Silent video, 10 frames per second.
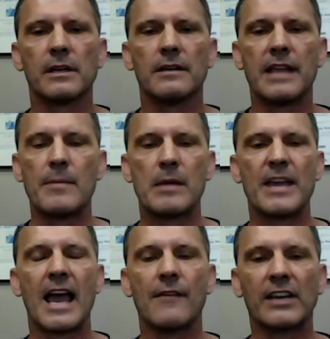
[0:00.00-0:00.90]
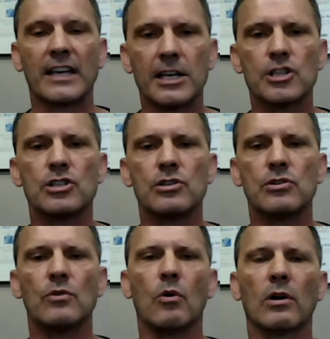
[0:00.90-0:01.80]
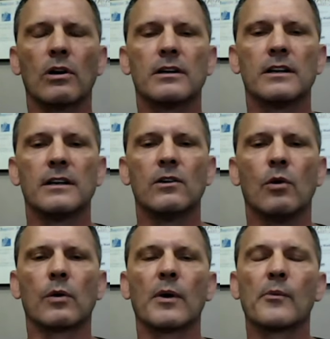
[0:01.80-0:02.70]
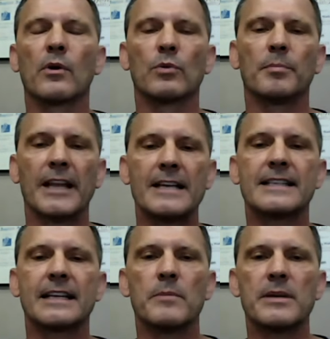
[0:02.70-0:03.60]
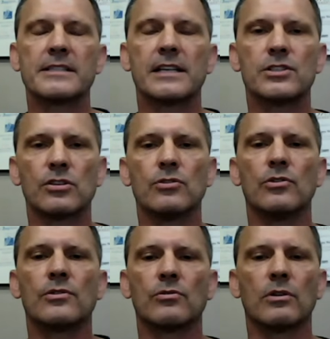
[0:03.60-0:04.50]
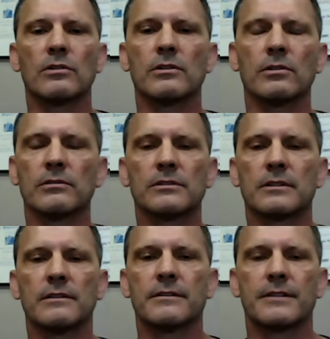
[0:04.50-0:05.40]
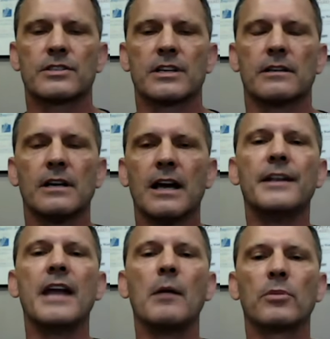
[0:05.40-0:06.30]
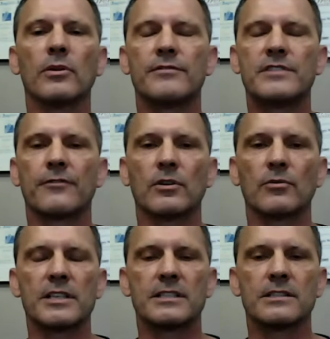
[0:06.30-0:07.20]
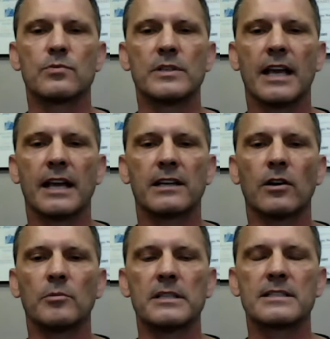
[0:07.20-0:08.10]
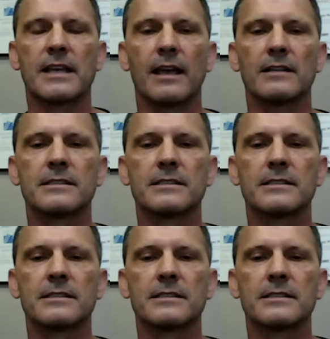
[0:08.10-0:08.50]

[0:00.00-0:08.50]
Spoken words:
they may be having an issue, or we're replacing a missing tooth, or there's a number of different reasons we take cone beam scans.